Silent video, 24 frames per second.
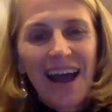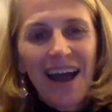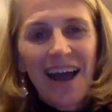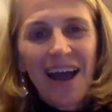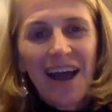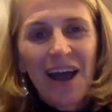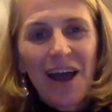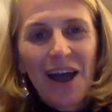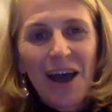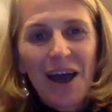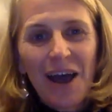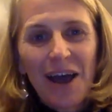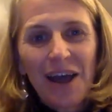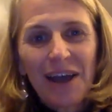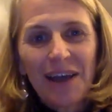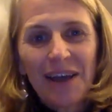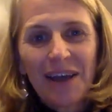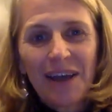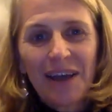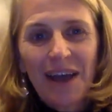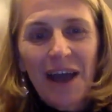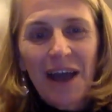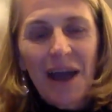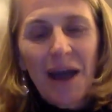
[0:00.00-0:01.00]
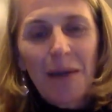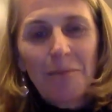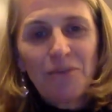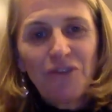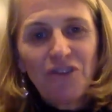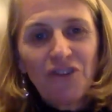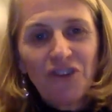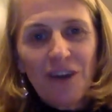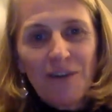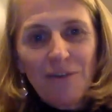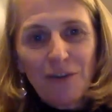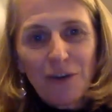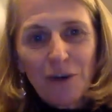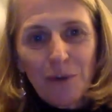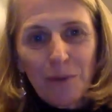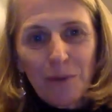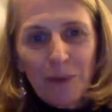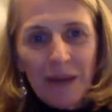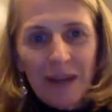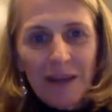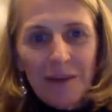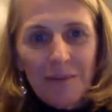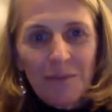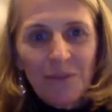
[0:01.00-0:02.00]
Hi, I'm Jenevora
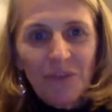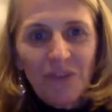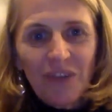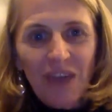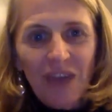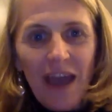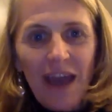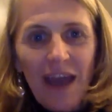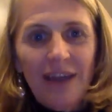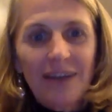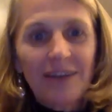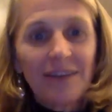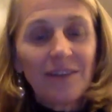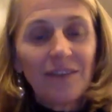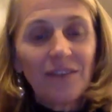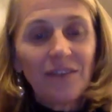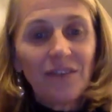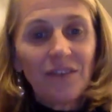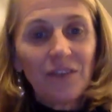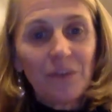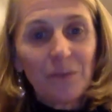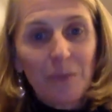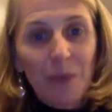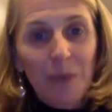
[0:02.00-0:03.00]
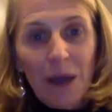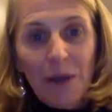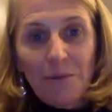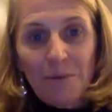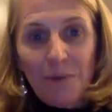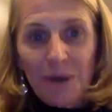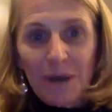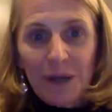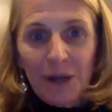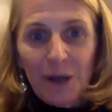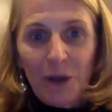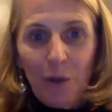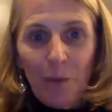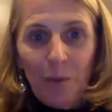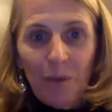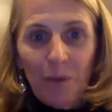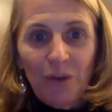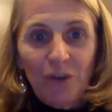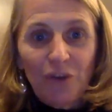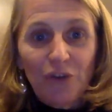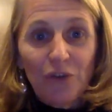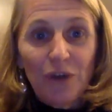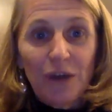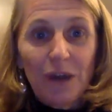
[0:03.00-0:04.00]
Williams, and this is my running
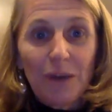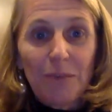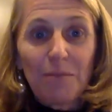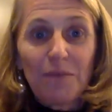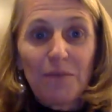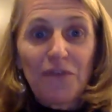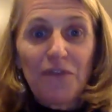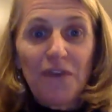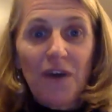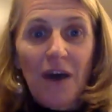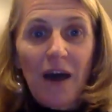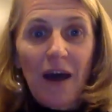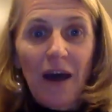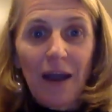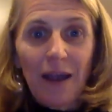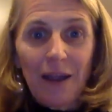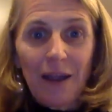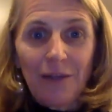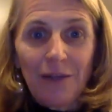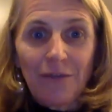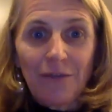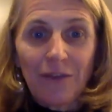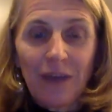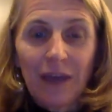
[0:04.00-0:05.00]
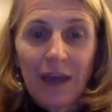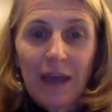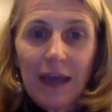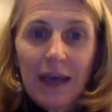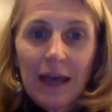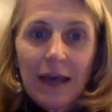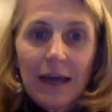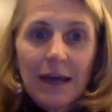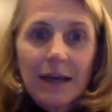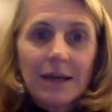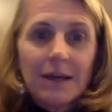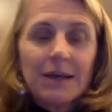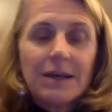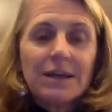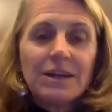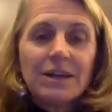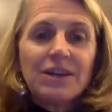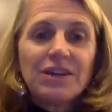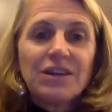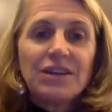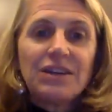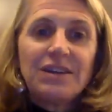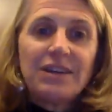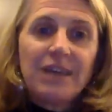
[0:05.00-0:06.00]
commentary number 5.
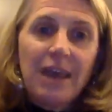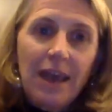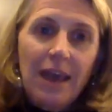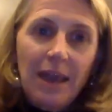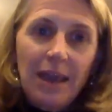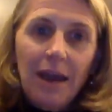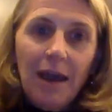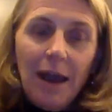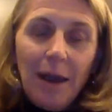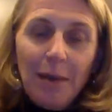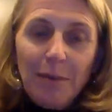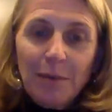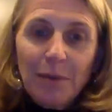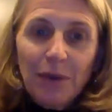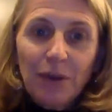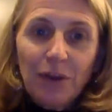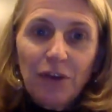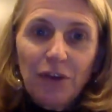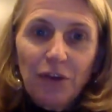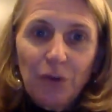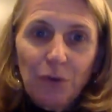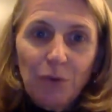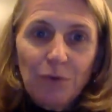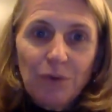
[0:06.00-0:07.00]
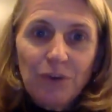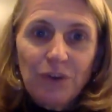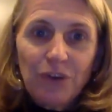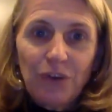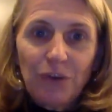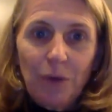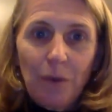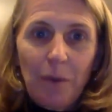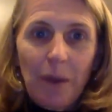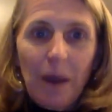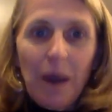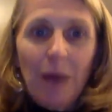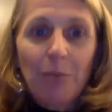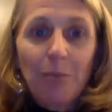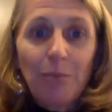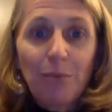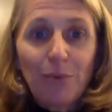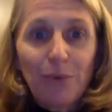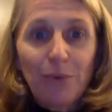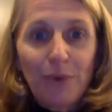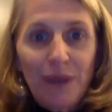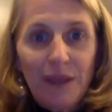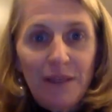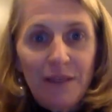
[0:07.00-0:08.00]
Today, I'm going to talk to you about
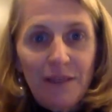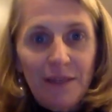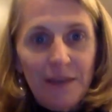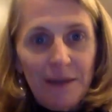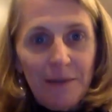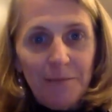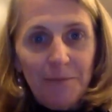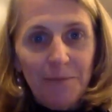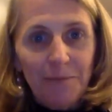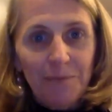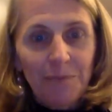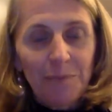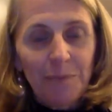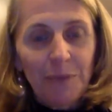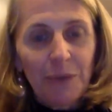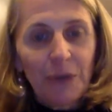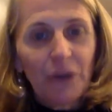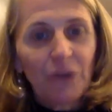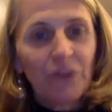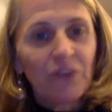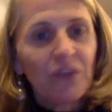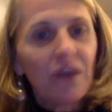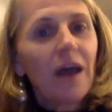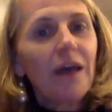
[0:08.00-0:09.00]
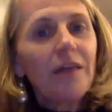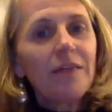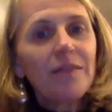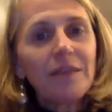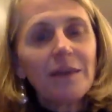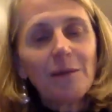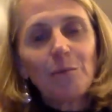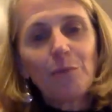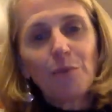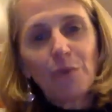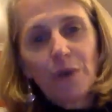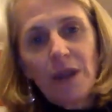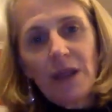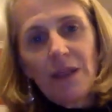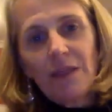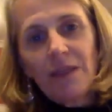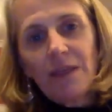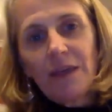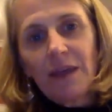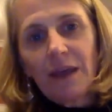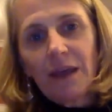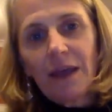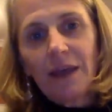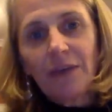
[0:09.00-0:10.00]
breathing, because I think
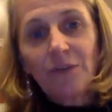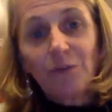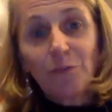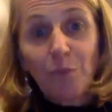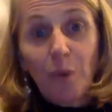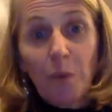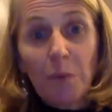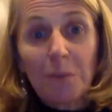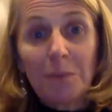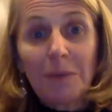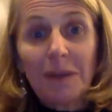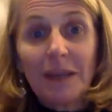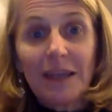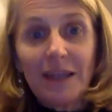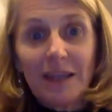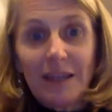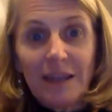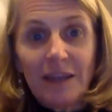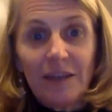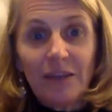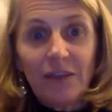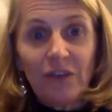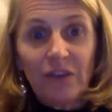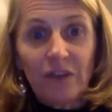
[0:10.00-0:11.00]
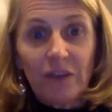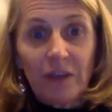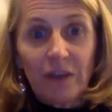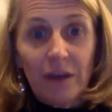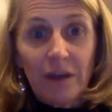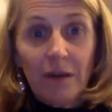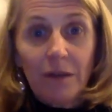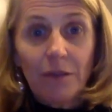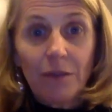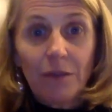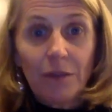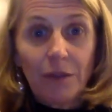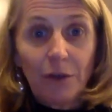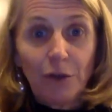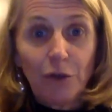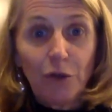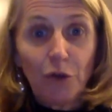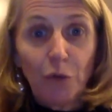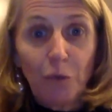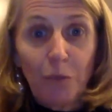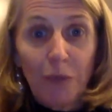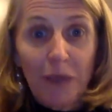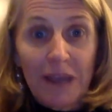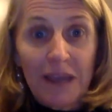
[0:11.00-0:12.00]
breathing is probably easier than
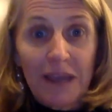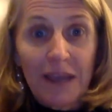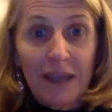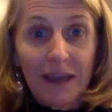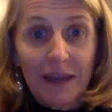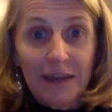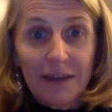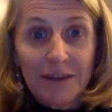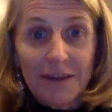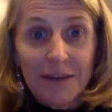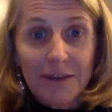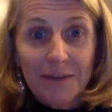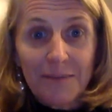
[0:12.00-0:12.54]
you're making it.